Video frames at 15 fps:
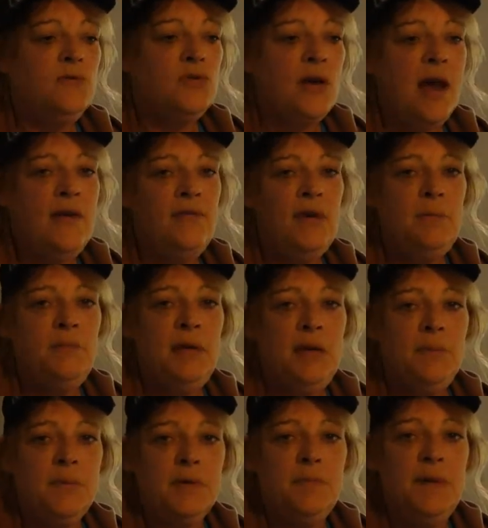driving
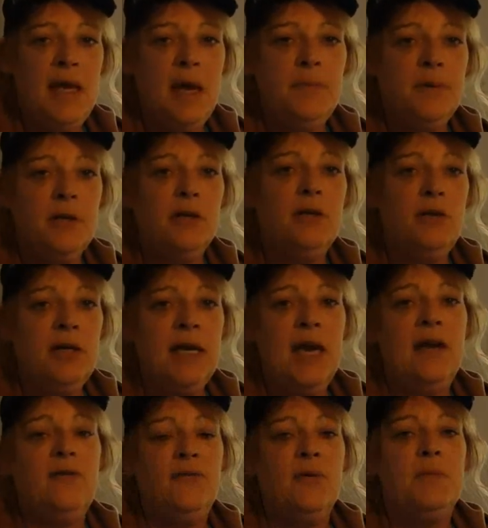people to be able to look
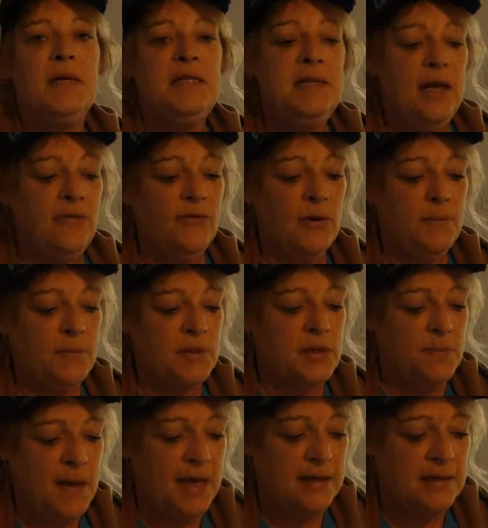at it from a different
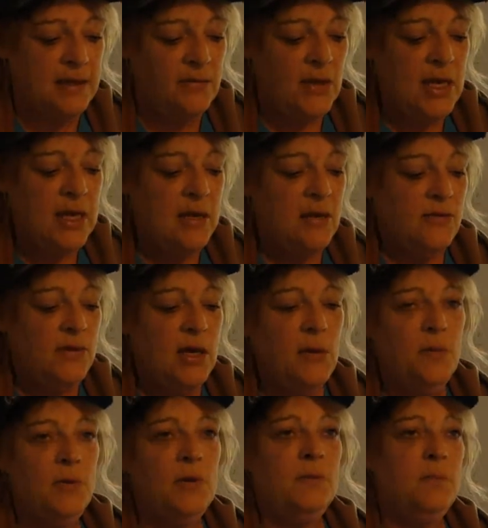perspective
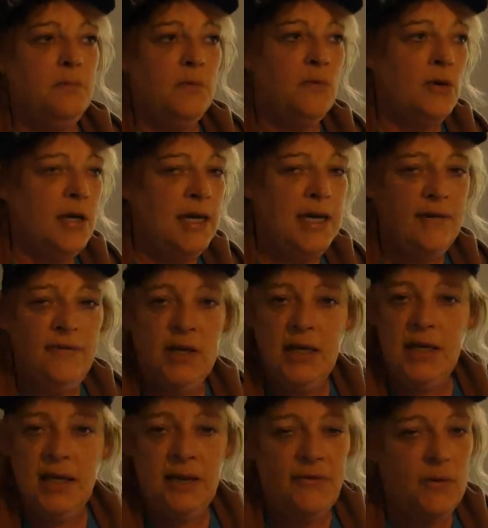that will create
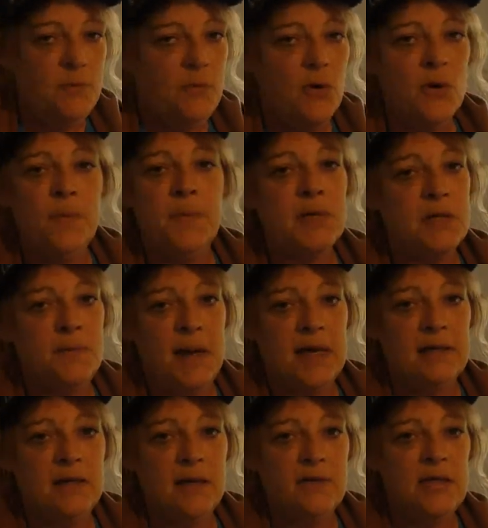even more
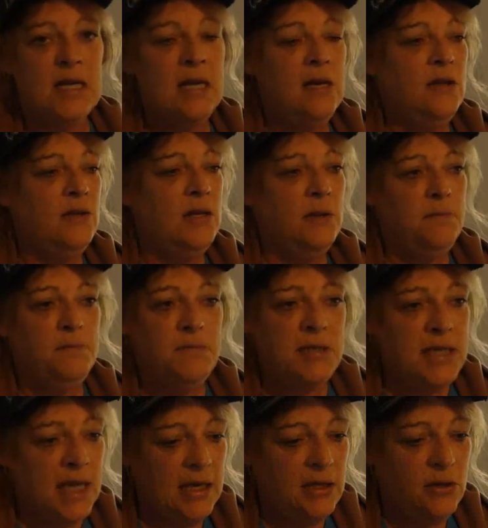perspectives that
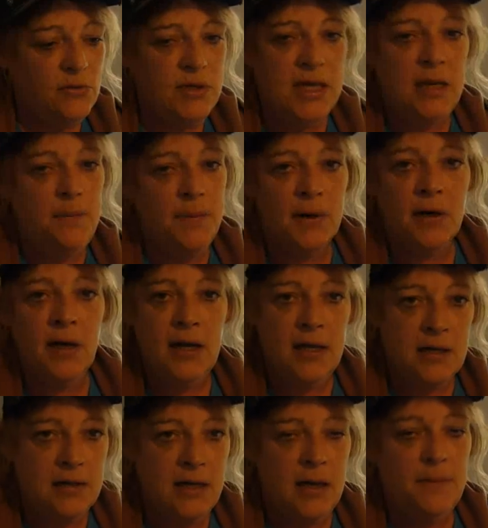take you deeper
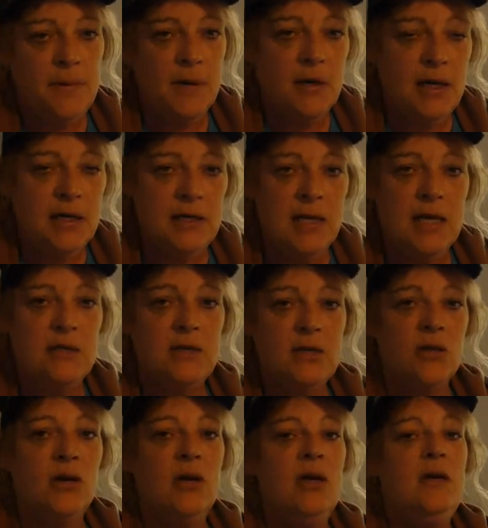and deeper and
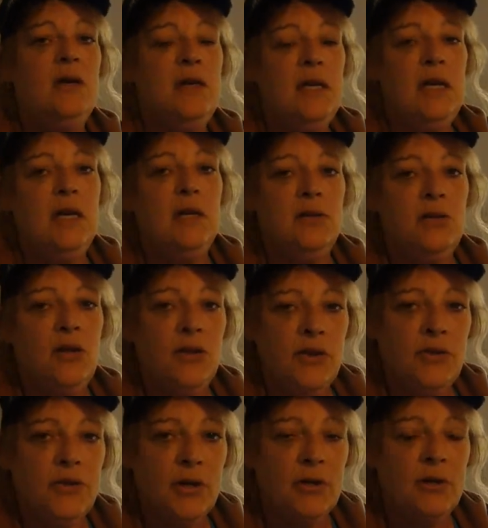denser into the
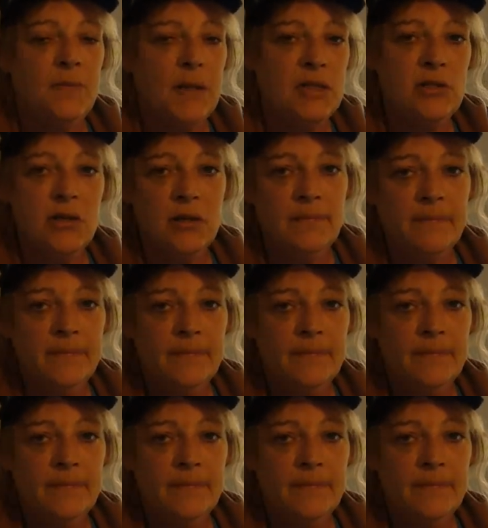third dimension.